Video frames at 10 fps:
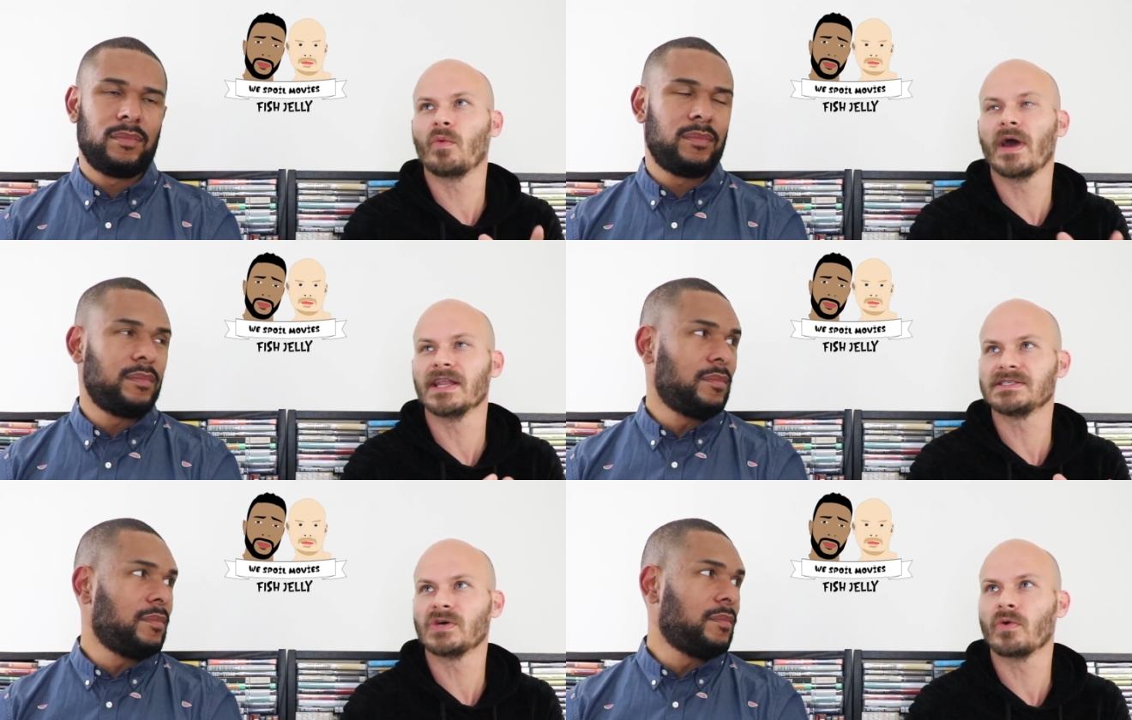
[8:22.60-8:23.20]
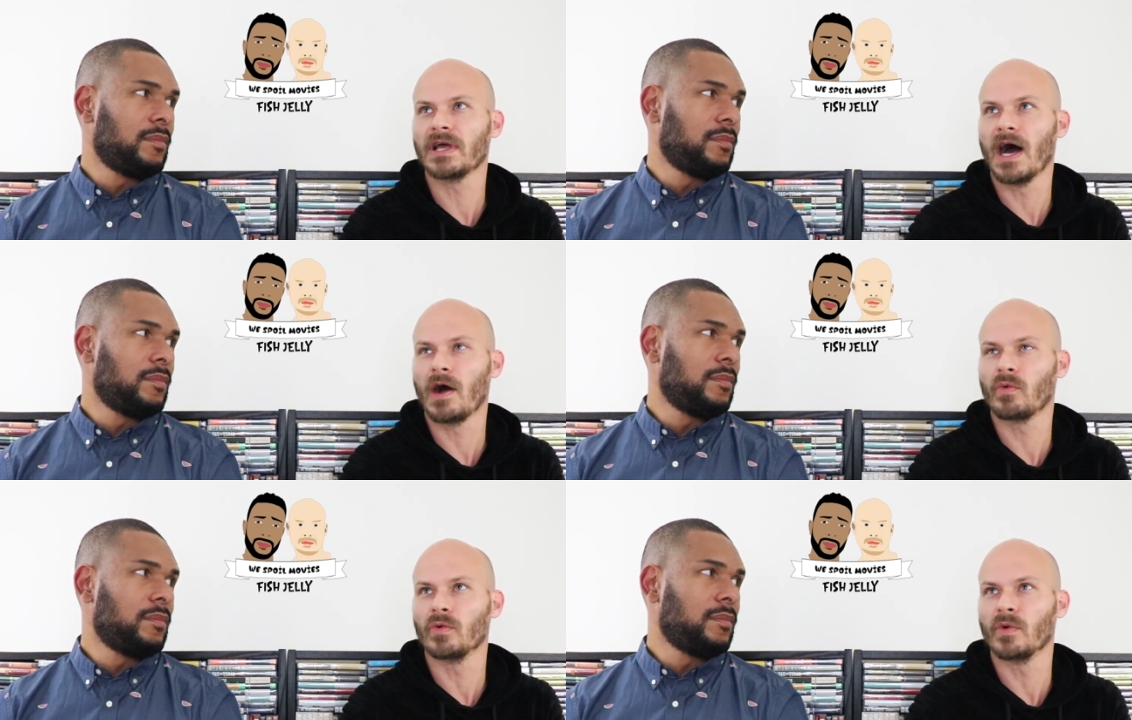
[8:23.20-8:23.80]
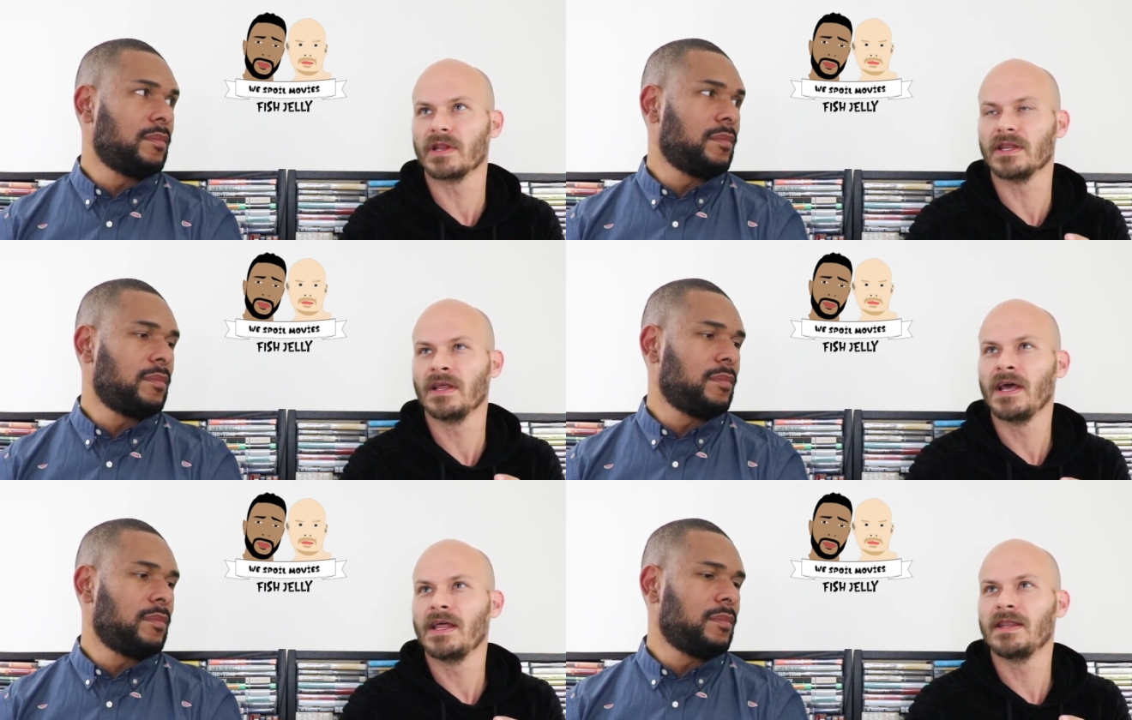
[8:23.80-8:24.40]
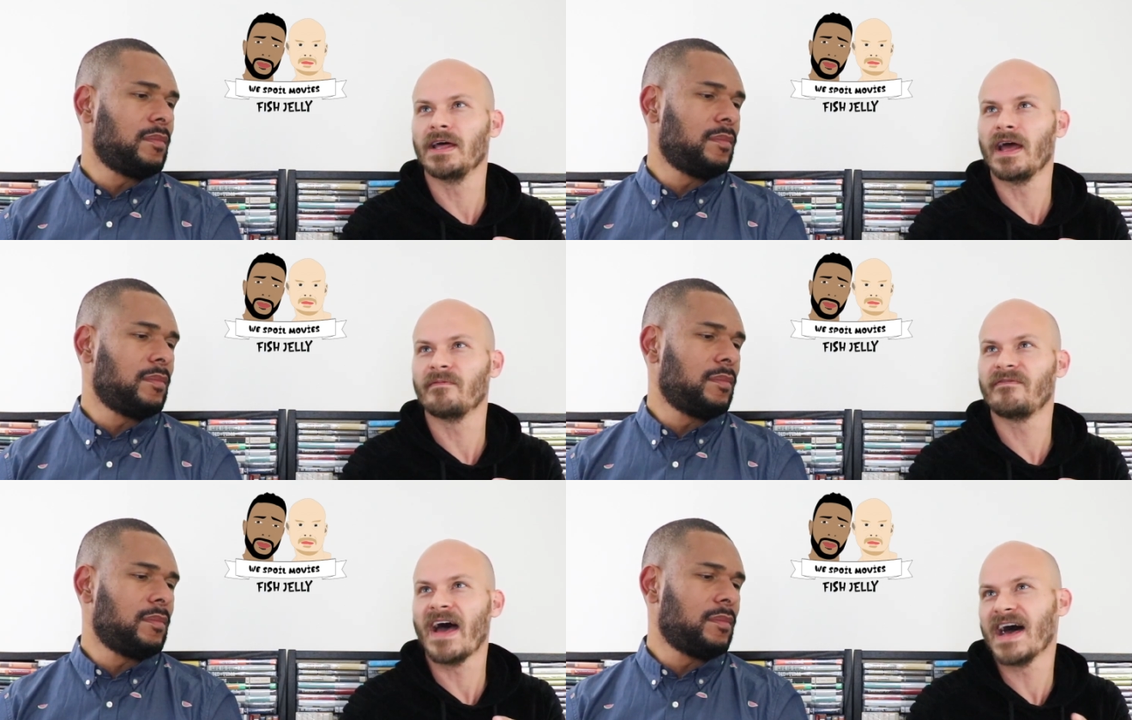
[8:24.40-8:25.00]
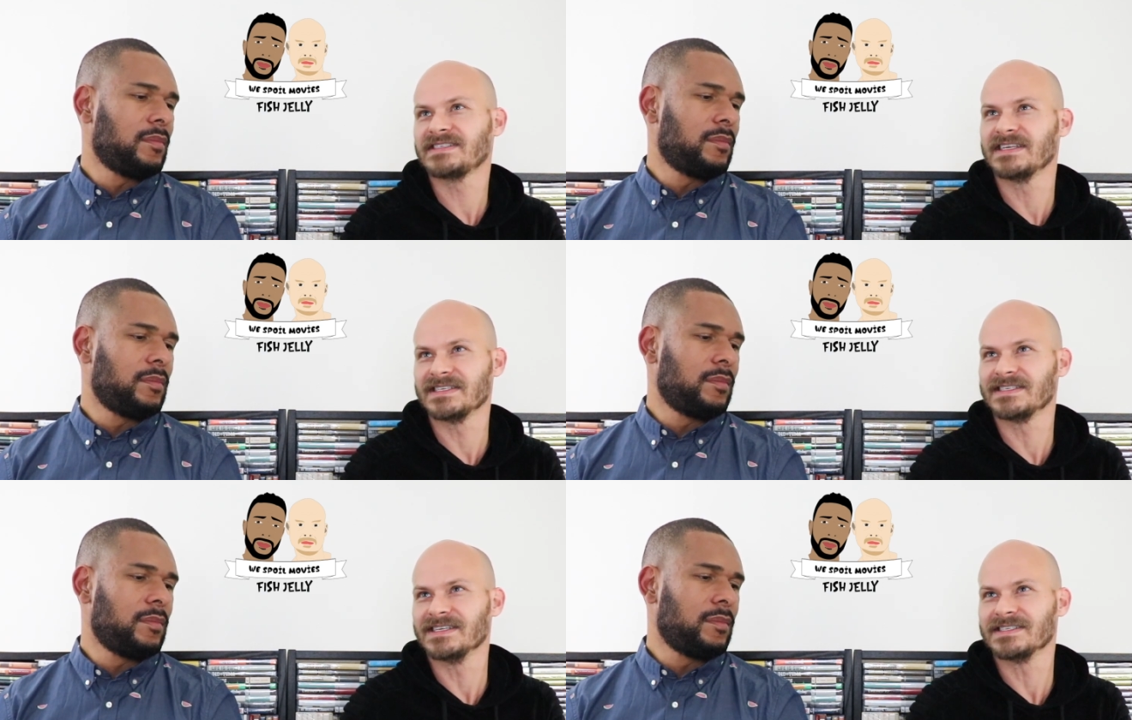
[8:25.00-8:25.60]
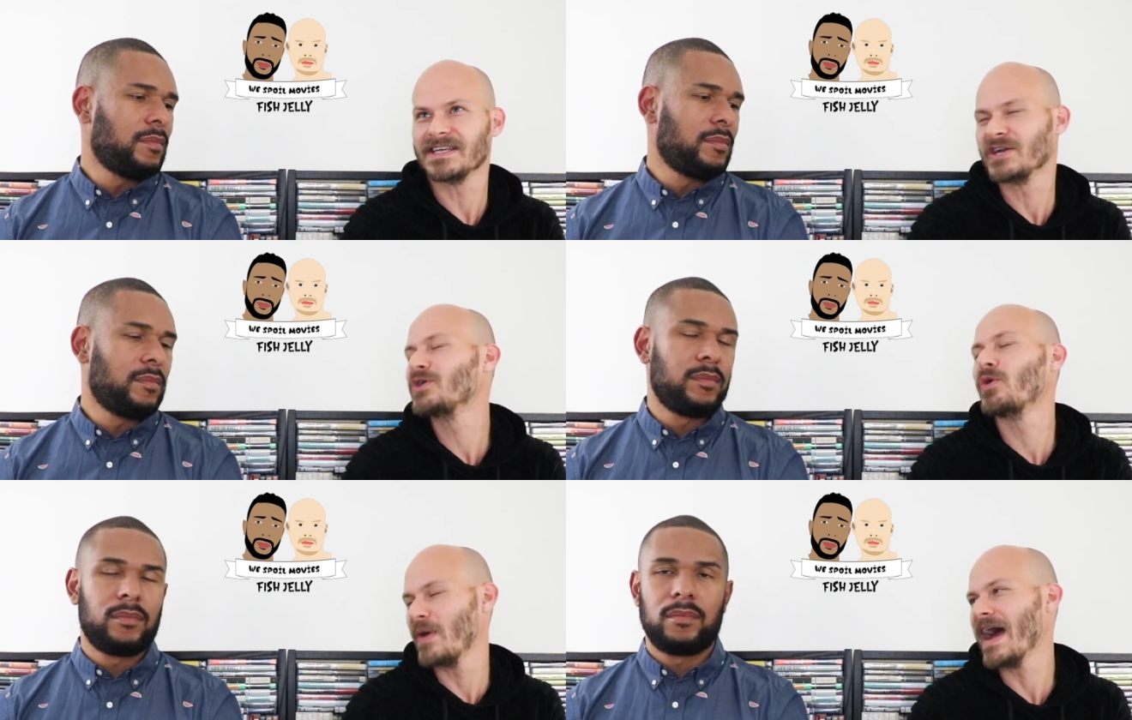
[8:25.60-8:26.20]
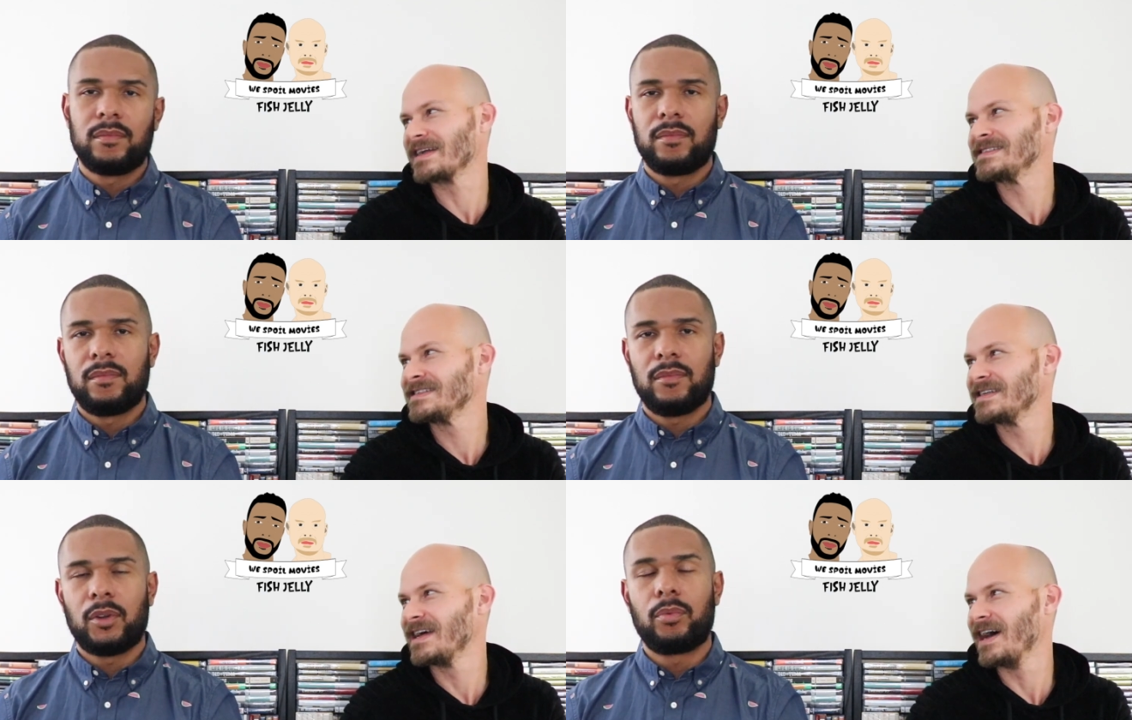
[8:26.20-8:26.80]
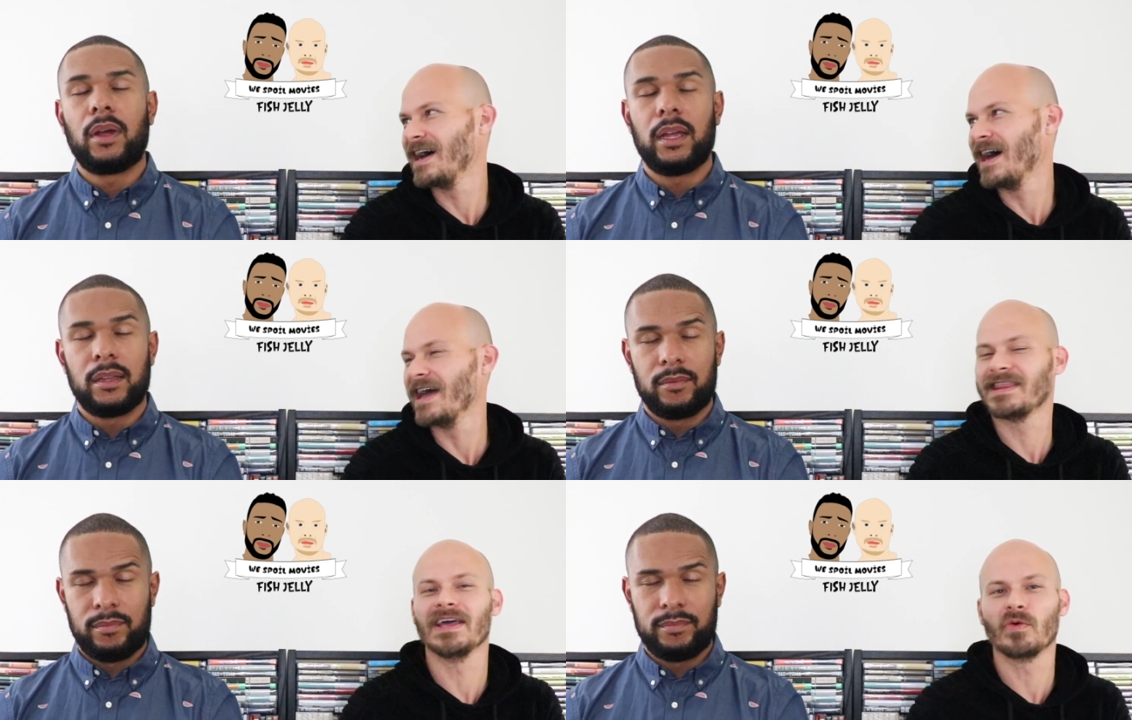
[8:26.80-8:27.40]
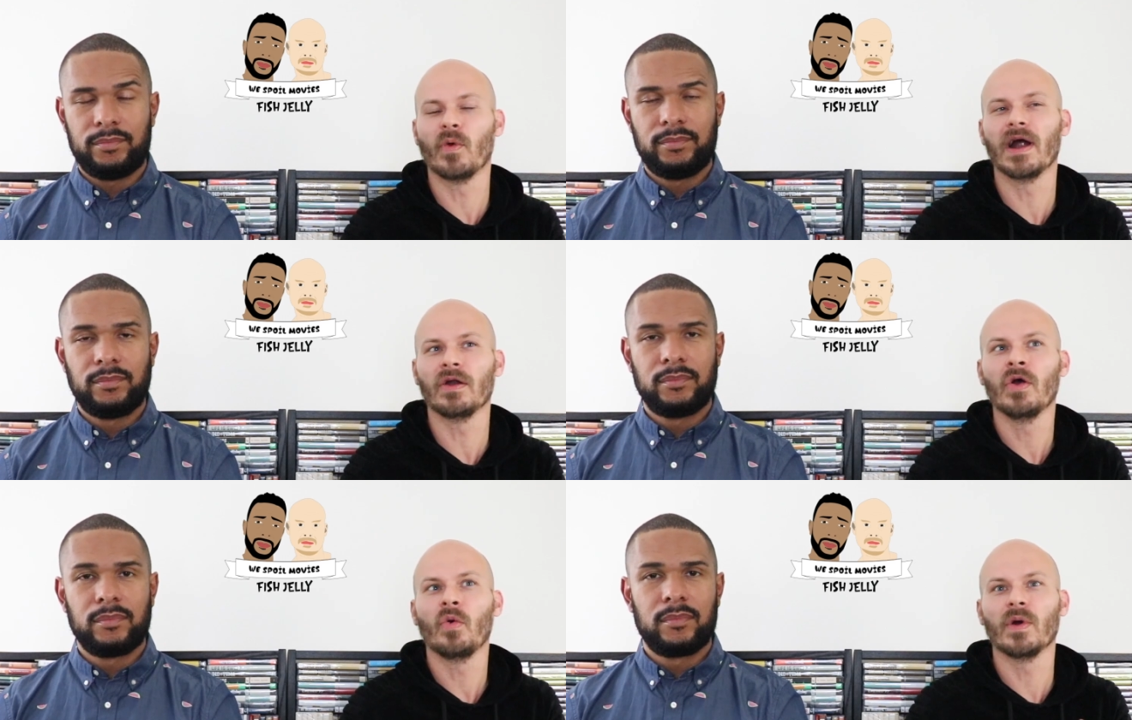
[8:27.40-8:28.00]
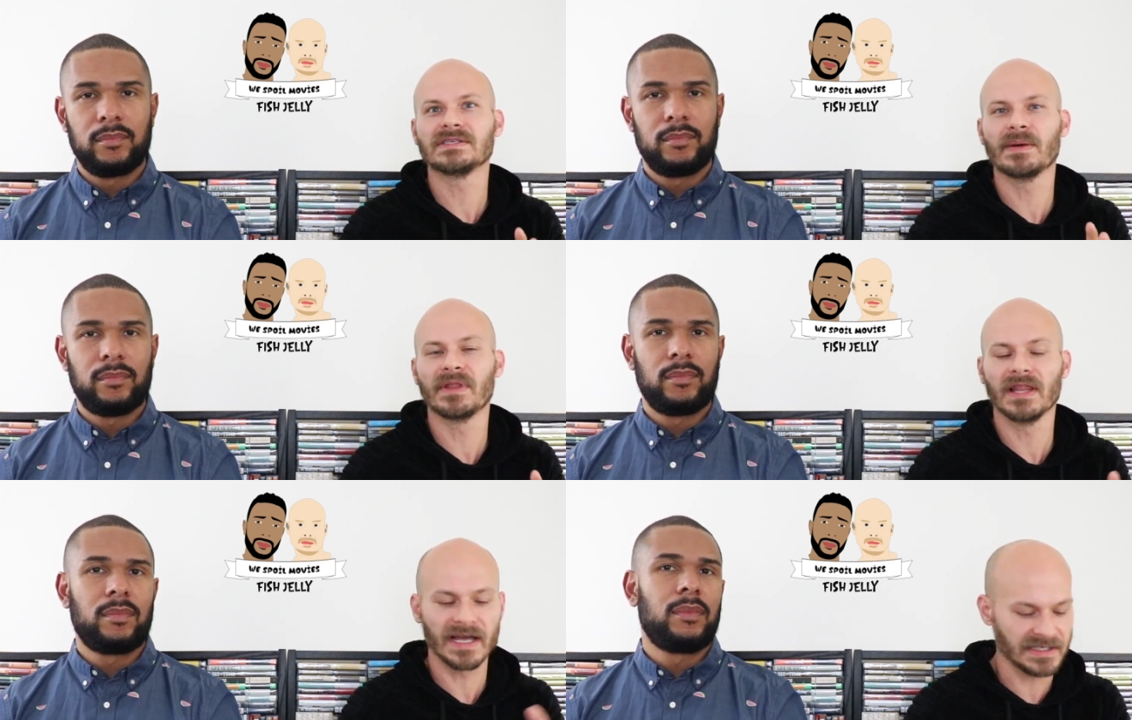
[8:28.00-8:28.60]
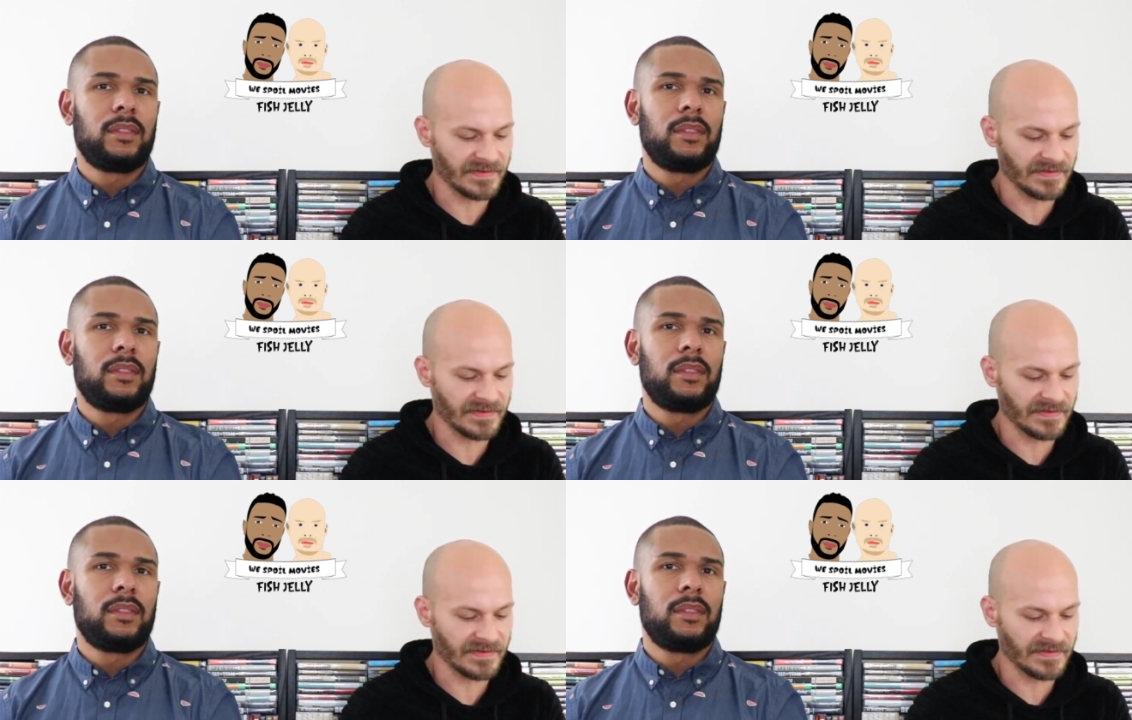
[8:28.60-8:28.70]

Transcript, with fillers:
Speaker 1: a way that's totally awkward where the emphasis is incorrect. Right. I think where where some of like